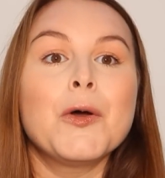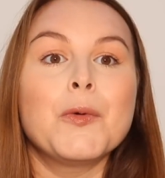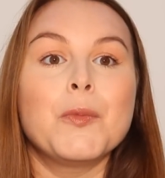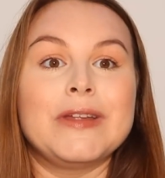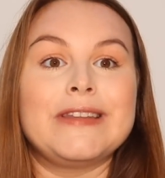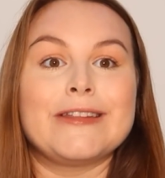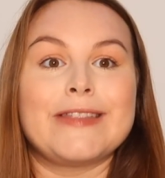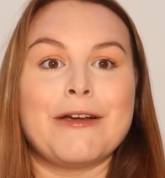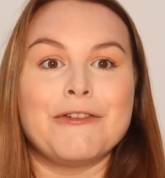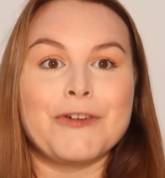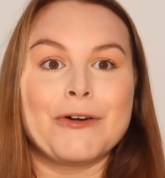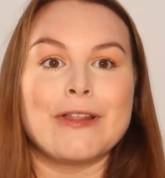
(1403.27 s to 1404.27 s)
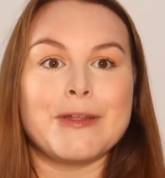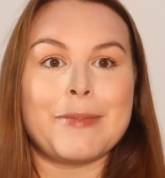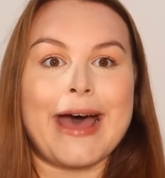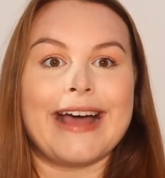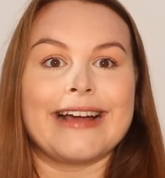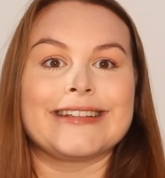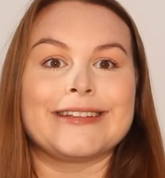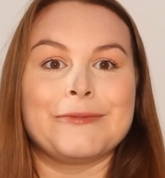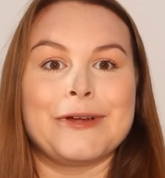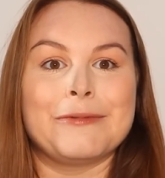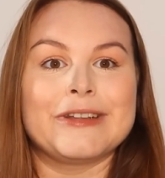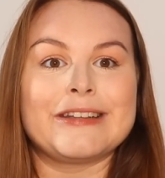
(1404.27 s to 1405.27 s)
We stood there with all of the bags and
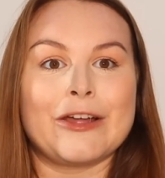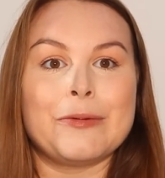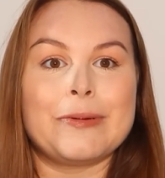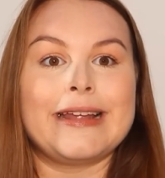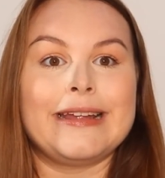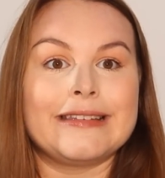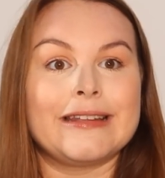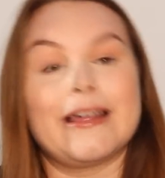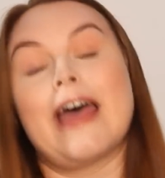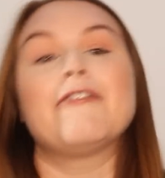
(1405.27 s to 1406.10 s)
we were so pleased that